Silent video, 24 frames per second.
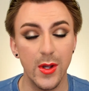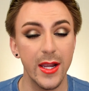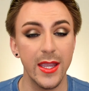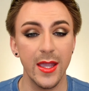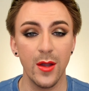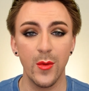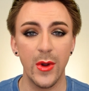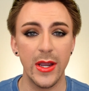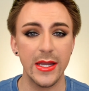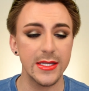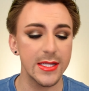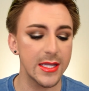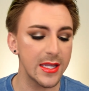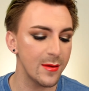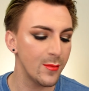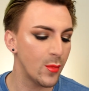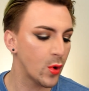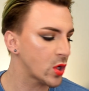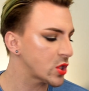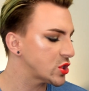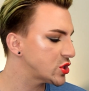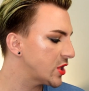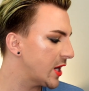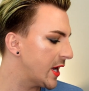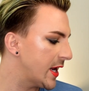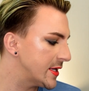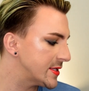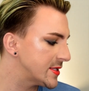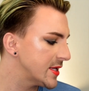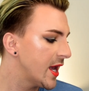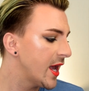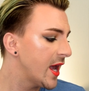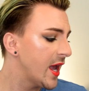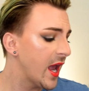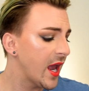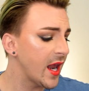I can't wait to get more shades,
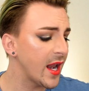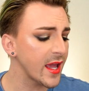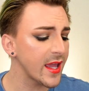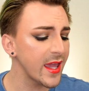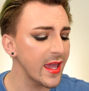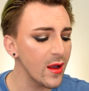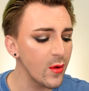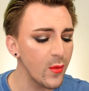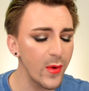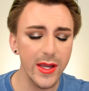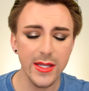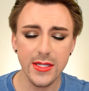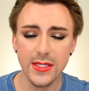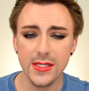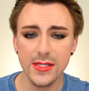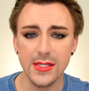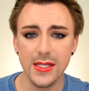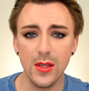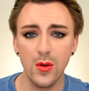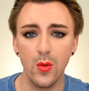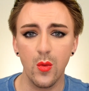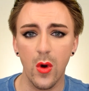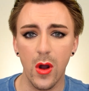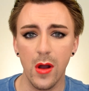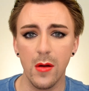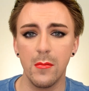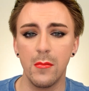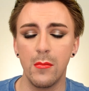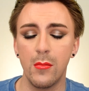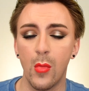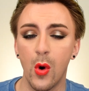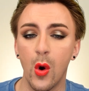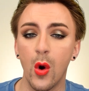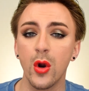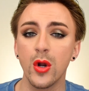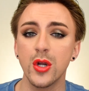and I can't wait to see what
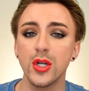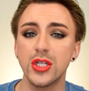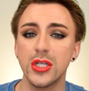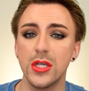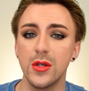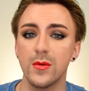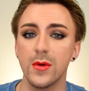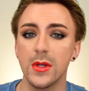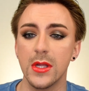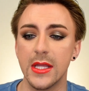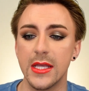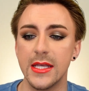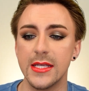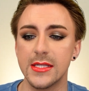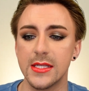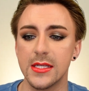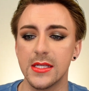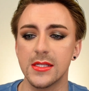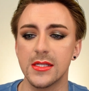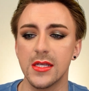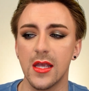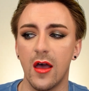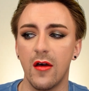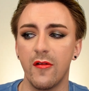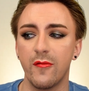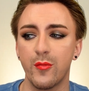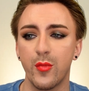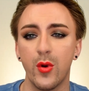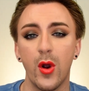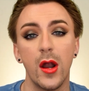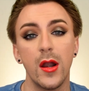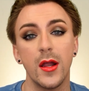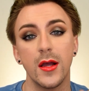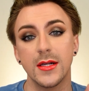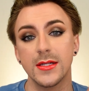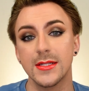more she releases of
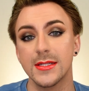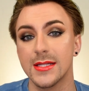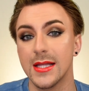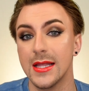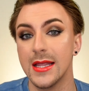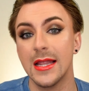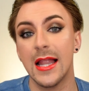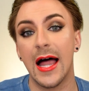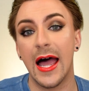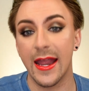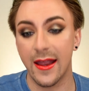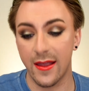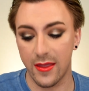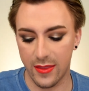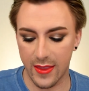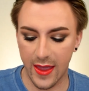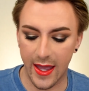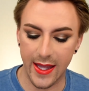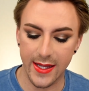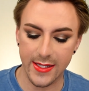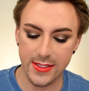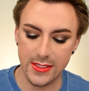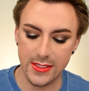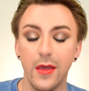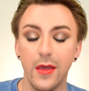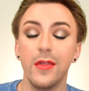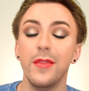products like that.